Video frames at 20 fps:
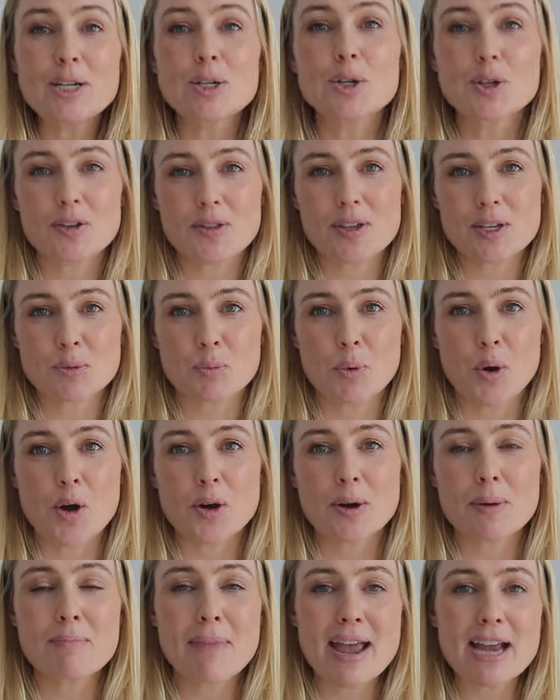you look at this
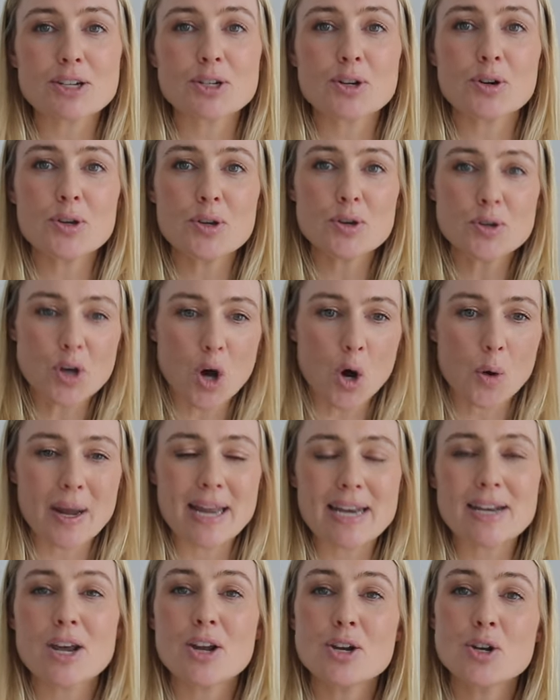work, make sure you go
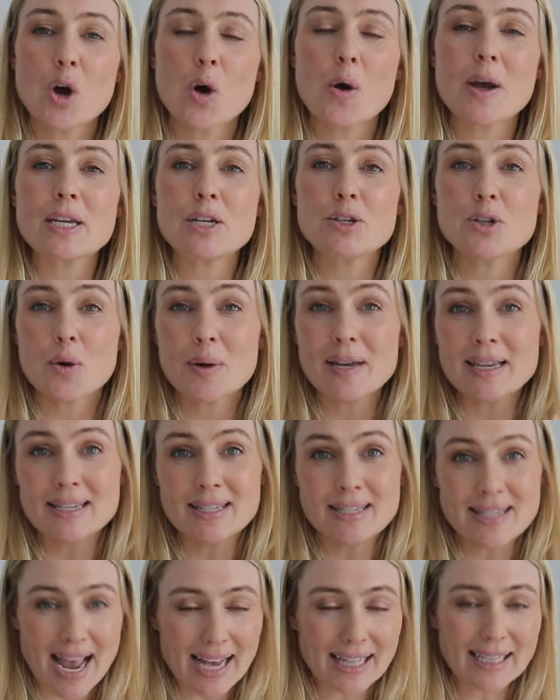in knowing you know
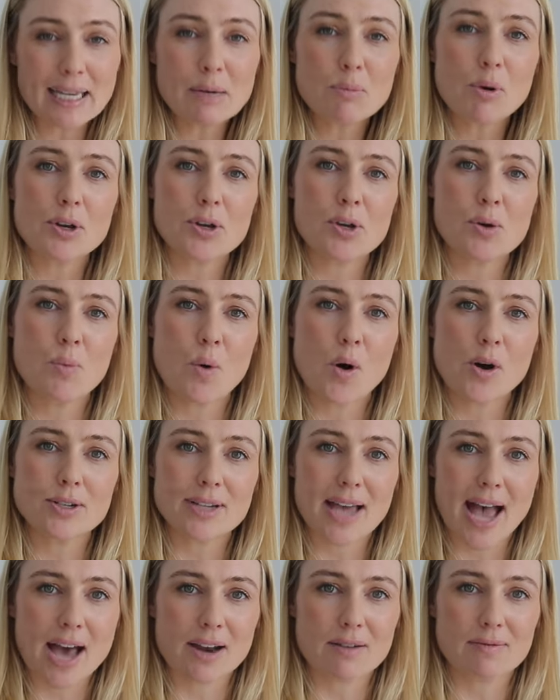exactly what you
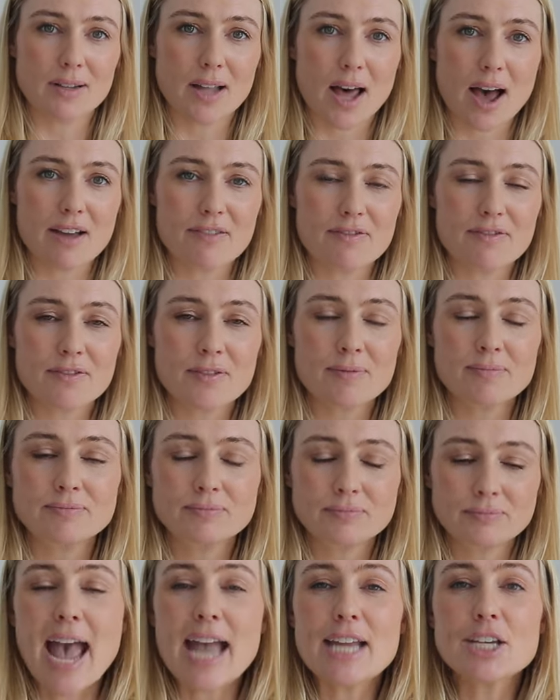want out of life.
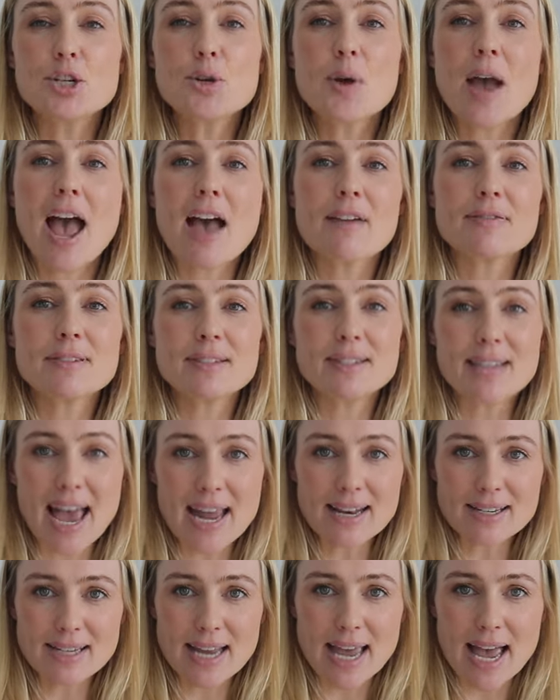And you have
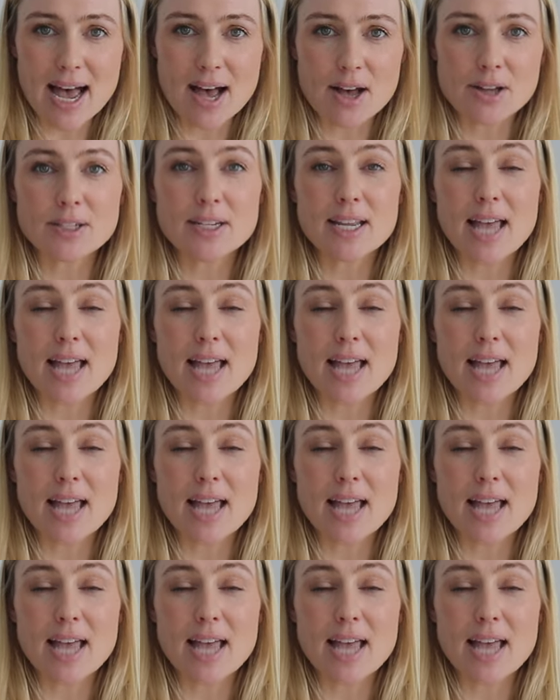sat down